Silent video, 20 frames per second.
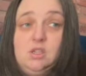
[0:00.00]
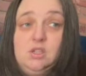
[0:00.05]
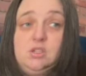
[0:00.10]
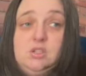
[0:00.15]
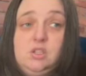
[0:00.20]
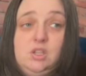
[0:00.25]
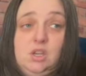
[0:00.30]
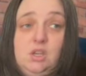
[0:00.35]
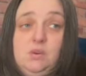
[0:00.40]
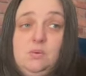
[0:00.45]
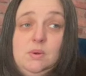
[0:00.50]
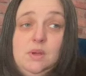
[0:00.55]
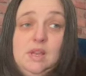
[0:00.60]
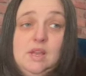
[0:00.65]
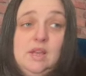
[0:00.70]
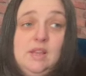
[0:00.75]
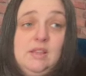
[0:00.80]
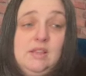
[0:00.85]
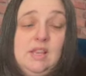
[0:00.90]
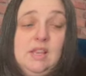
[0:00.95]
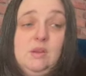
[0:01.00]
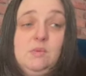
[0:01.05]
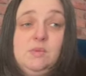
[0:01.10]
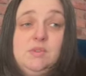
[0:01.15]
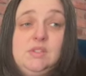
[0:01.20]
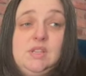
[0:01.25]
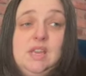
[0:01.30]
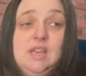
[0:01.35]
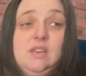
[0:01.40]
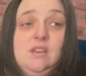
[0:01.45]
Two, that he
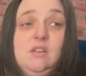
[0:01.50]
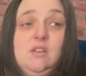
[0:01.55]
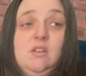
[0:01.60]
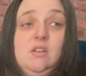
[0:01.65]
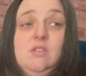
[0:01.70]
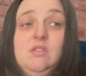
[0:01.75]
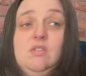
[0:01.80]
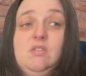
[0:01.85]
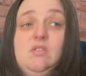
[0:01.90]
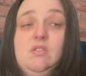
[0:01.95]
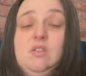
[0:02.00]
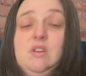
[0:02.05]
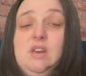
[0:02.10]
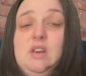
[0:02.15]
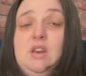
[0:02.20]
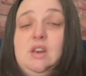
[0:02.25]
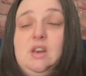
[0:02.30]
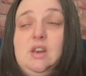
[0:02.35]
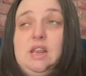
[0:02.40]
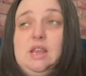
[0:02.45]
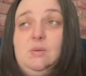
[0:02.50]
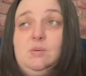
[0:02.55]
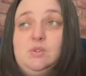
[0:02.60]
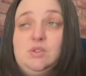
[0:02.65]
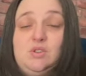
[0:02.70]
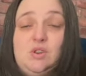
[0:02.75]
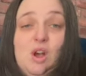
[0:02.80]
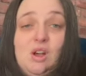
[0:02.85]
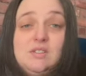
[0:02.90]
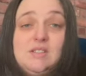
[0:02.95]
was in he was
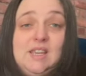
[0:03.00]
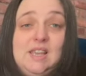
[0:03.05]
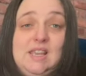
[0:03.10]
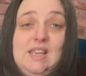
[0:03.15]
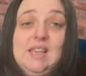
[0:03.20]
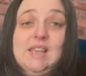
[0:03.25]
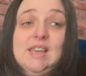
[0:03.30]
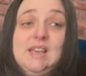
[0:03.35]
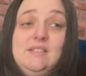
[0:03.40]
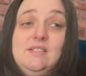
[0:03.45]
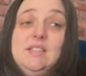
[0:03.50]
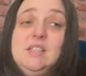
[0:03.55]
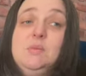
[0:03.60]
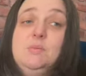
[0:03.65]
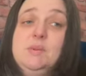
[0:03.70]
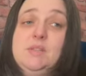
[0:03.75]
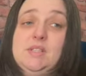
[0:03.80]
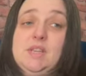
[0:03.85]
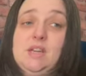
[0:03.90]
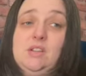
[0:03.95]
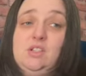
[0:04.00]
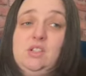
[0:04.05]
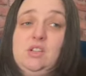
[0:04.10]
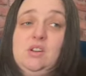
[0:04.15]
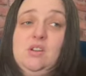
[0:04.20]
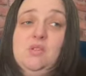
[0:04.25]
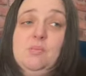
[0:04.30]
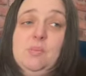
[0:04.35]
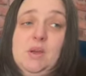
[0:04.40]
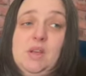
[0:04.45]
not in guilty possession
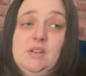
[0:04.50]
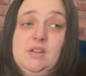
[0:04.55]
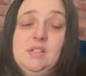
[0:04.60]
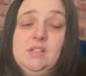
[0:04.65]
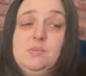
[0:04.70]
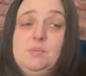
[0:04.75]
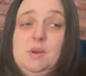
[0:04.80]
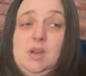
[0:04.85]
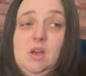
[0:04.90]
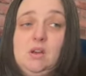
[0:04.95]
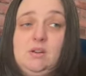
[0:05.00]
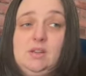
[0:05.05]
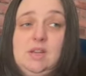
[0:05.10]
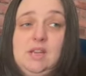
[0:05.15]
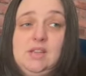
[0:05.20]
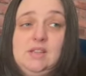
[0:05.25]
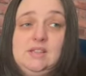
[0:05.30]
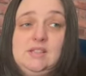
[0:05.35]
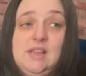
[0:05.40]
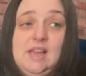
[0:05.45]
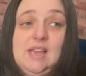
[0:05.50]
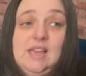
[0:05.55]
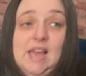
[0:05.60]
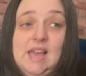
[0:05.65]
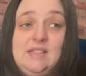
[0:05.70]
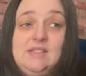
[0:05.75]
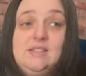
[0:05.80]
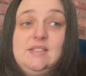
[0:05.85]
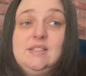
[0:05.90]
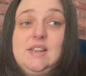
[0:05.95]
of Bernard's belongings,
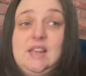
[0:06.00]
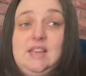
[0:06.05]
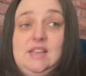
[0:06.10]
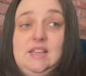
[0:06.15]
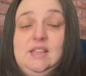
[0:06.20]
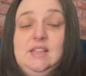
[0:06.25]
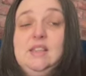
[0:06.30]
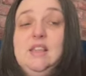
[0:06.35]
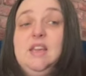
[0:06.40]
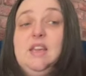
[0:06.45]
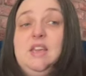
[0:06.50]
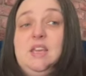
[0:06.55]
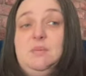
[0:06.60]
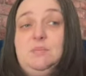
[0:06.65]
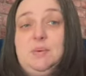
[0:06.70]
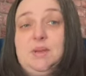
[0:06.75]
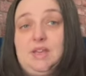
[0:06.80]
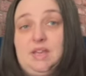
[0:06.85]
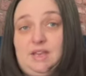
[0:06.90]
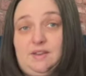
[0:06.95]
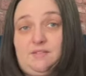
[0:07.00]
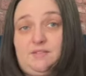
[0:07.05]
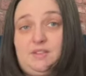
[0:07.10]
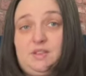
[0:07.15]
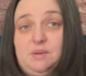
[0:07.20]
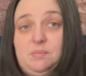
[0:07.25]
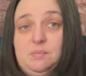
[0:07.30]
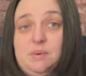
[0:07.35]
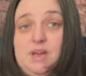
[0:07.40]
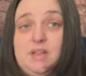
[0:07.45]
again stating that he had been given
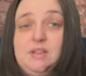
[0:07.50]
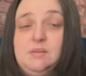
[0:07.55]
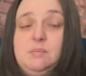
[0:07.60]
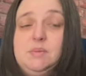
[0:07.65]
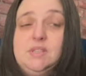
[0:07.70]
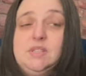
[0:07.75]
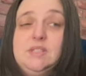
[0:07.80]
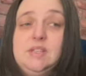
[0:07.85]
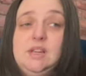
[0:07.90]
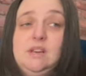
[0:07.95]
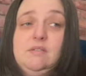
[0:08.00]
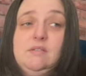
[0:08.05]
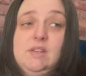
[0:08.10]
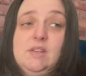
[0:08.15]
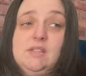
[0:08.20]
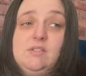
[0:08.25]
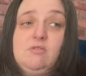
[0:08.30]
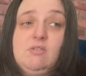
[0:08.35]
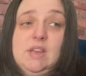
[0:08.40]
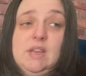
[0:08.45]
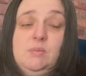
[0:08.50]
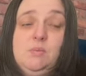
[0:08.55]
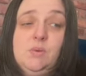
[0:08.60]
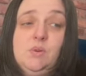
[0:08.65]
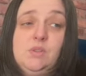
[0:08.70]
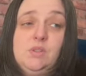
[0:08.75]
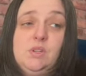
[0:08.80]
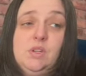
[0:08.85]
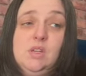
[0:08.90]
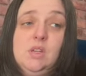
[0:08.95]
them by the mysterious
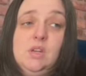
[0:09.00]
Greenwood.